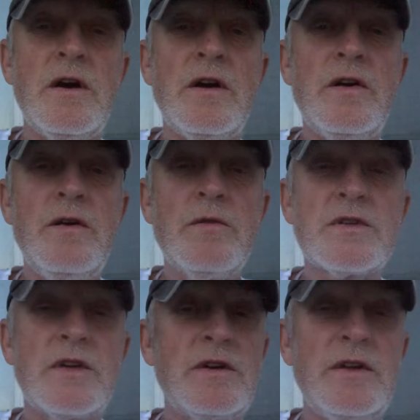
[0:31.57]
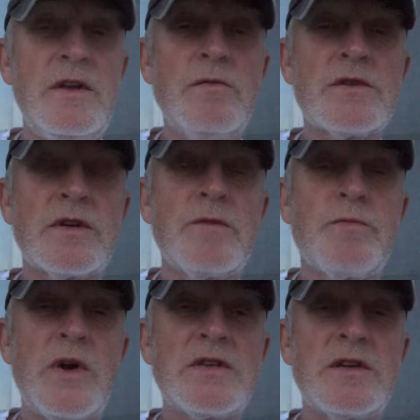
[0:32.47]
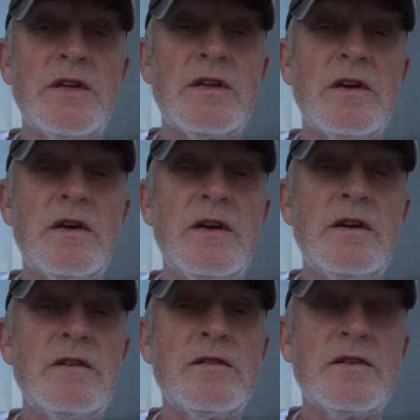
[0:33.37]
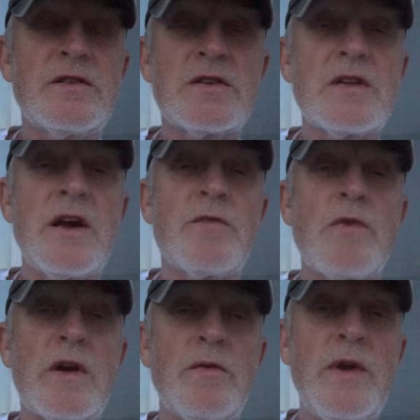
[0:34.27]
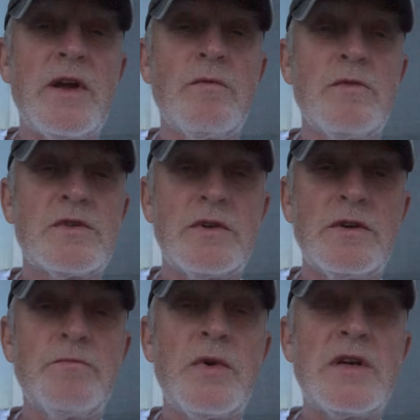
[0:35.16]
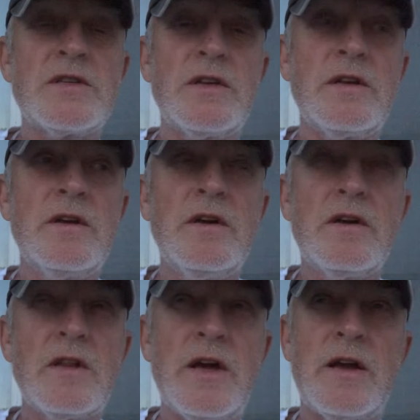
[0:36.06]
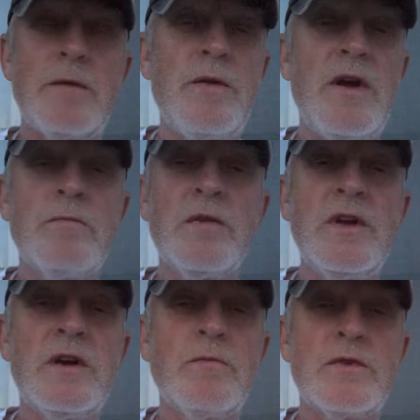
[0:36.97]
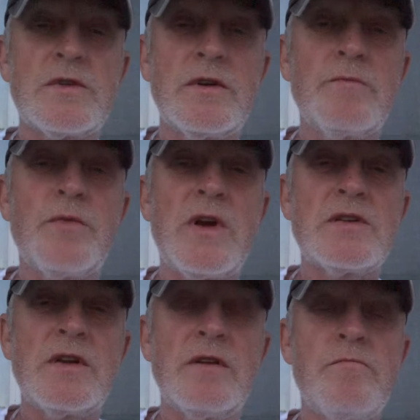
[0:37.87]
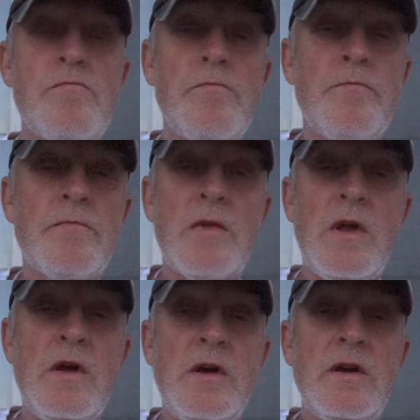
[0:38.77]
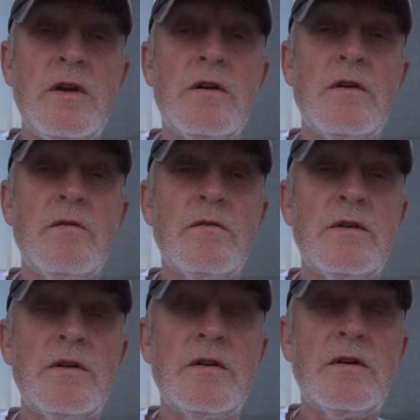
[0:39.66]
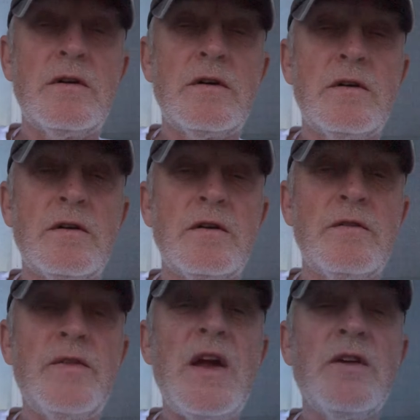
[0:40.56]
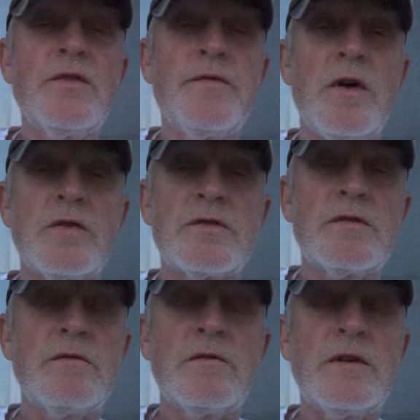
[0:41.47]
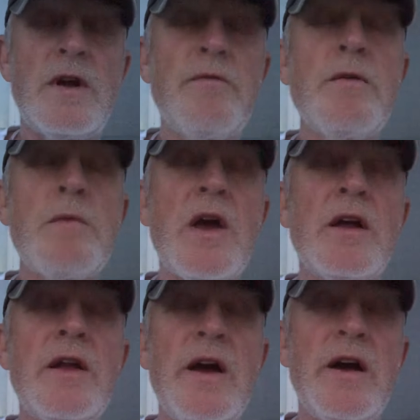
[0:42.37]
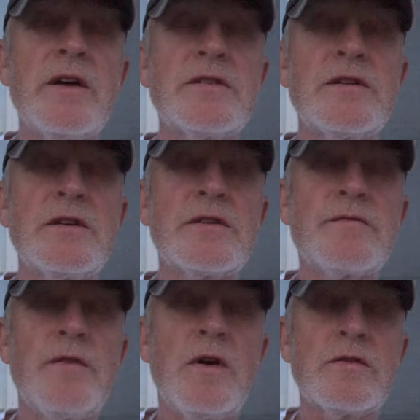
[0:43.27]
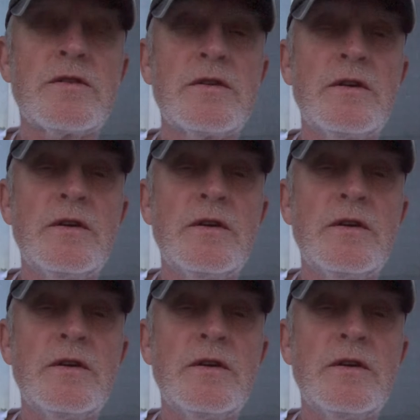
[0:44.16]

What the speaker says: he was a good president, just like Ronald Reagan was a good president, like Abraham Lincoln was a good president. You know, they had their faults. Every man has his faults.